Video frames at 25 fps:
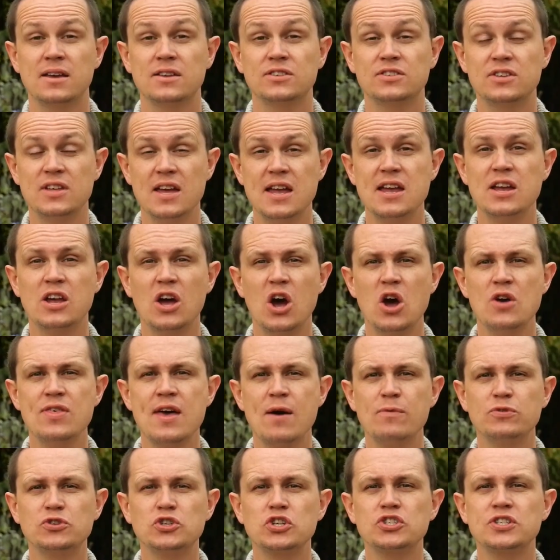So there you go,
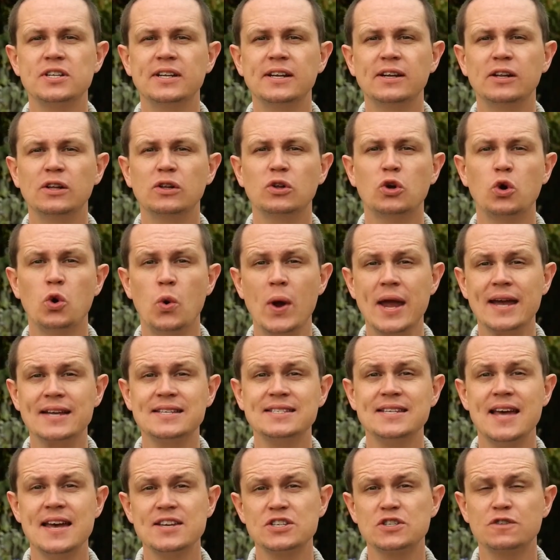that was just a little quick
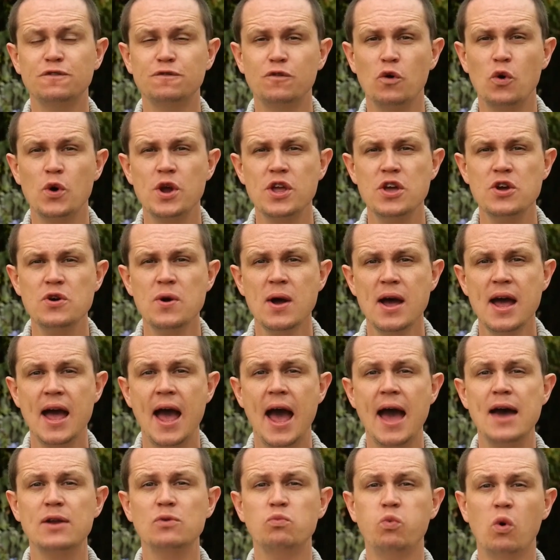test for you.
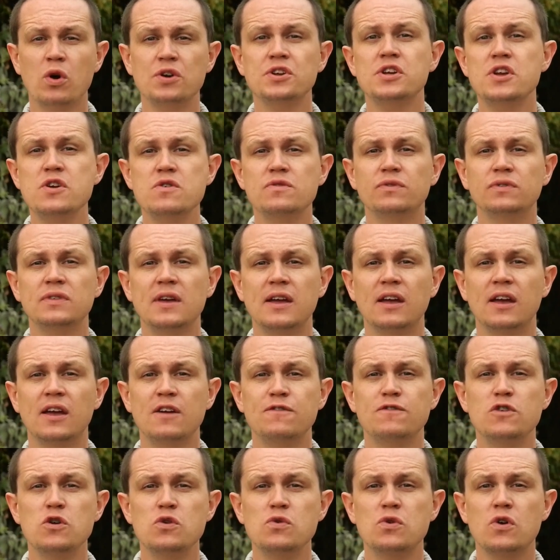And what do you think?
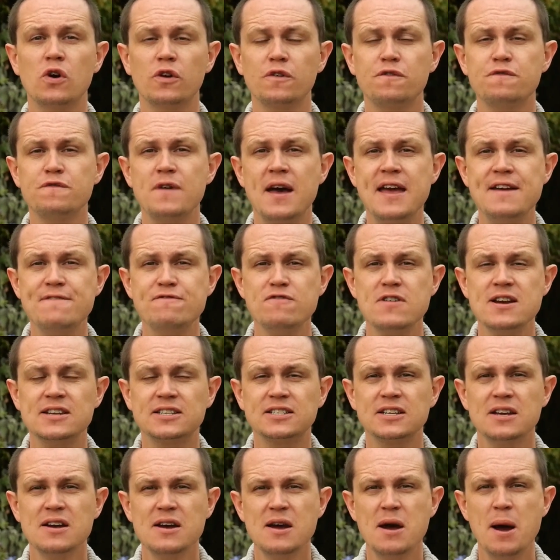Have you got a
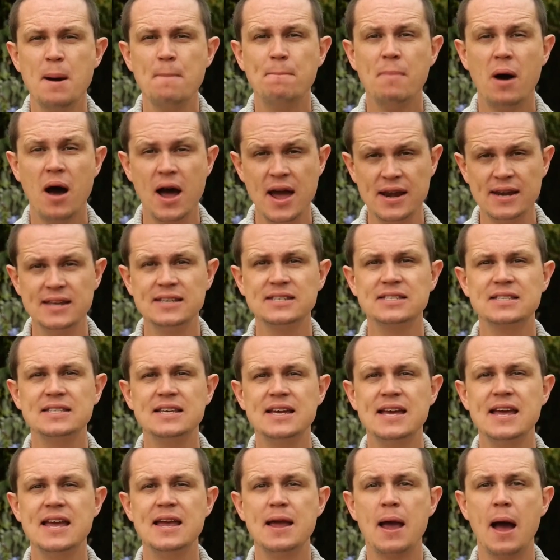favourite? Mine is
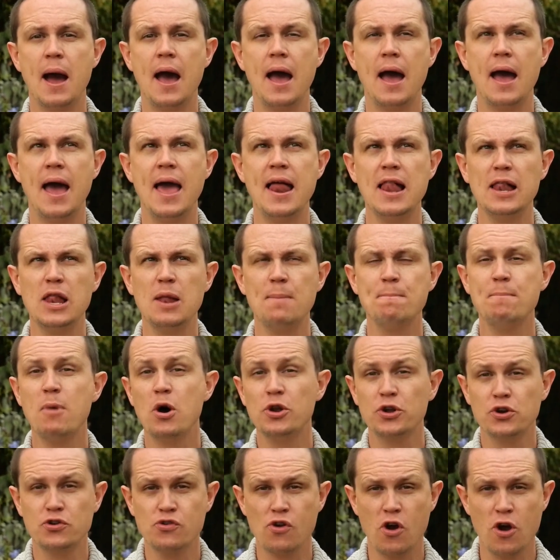the
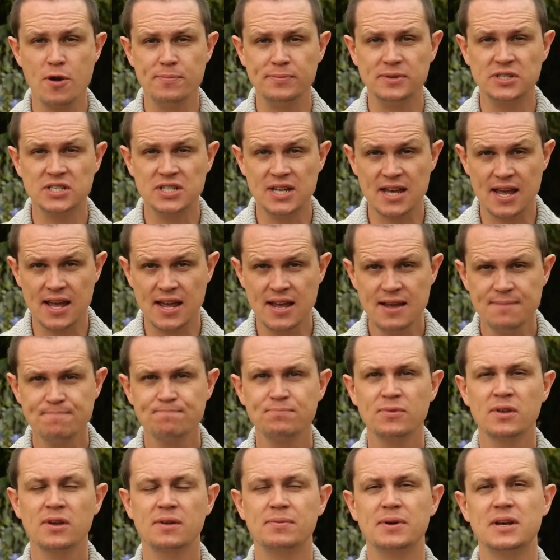l.monochorme D,
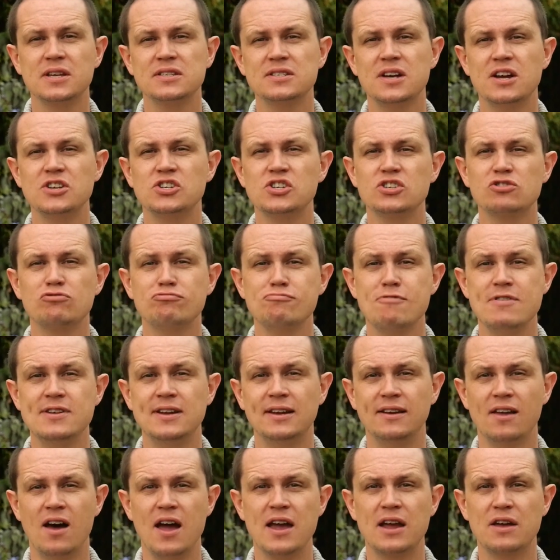because I just
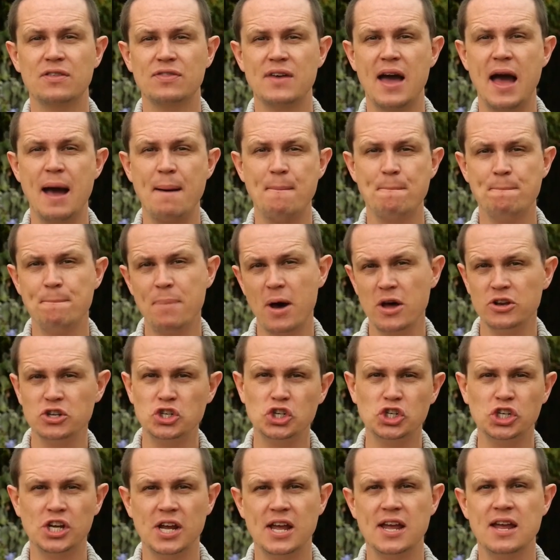really like that
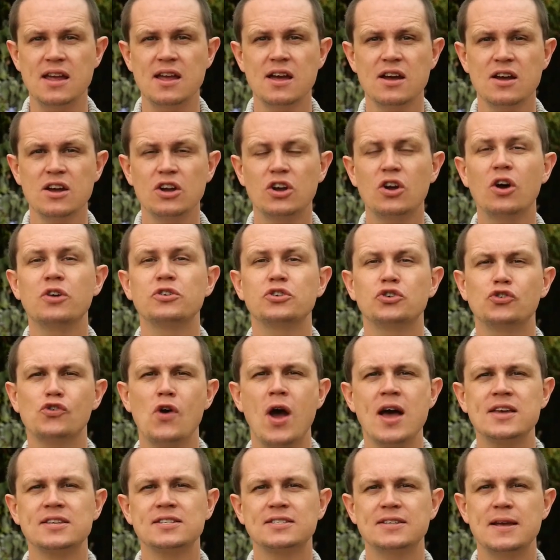punchy,
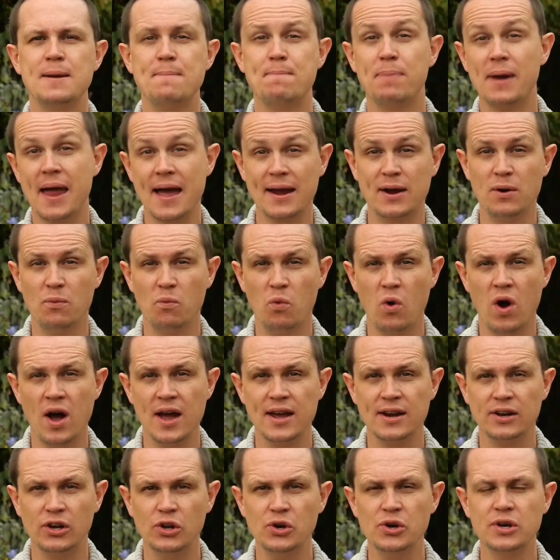contrasty black and
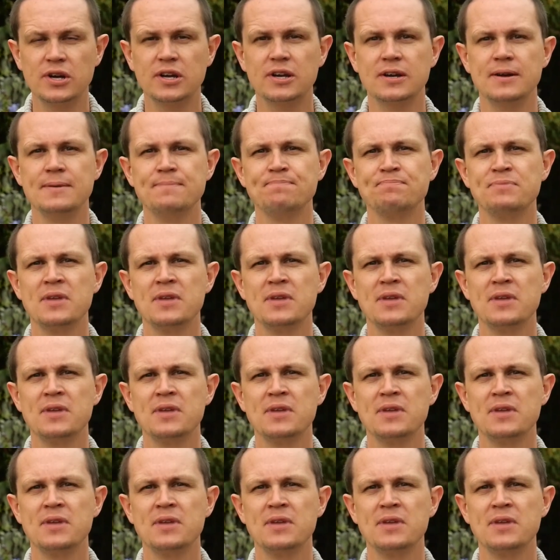white look.